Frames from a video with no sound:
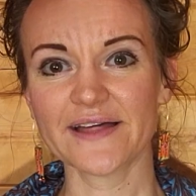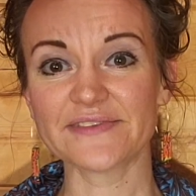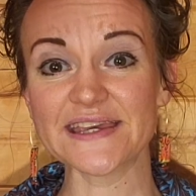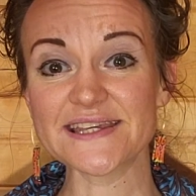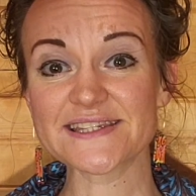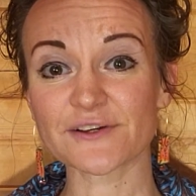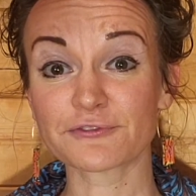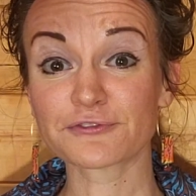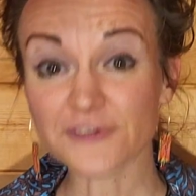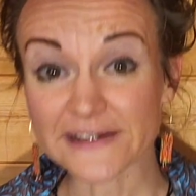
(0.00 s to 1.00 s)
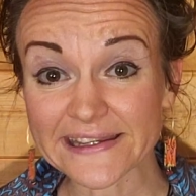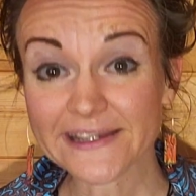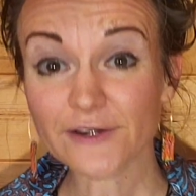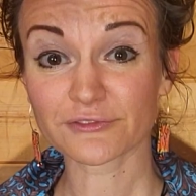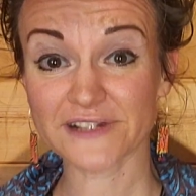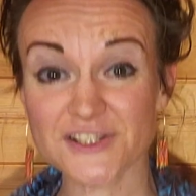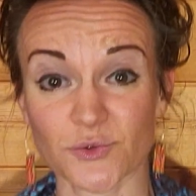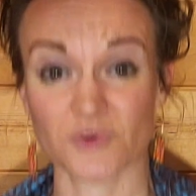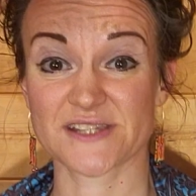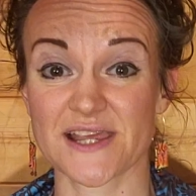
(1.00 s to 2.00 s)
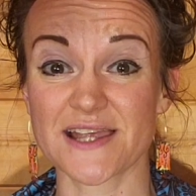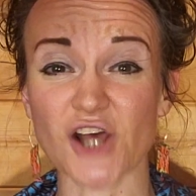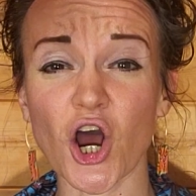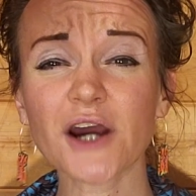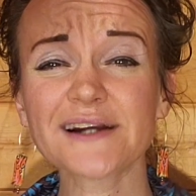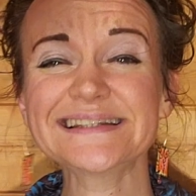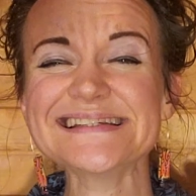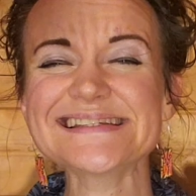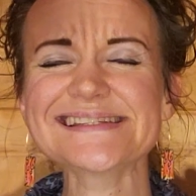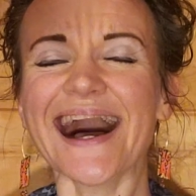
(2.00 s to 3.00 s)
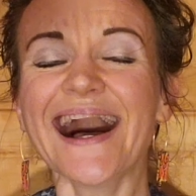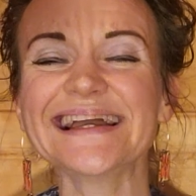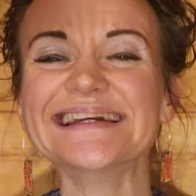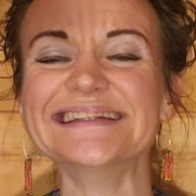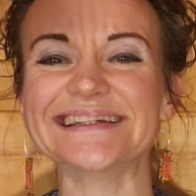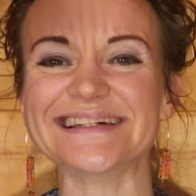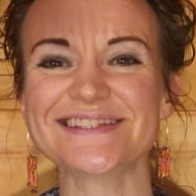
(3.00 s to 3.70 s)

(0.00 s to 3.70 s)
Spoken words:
These free resources are designed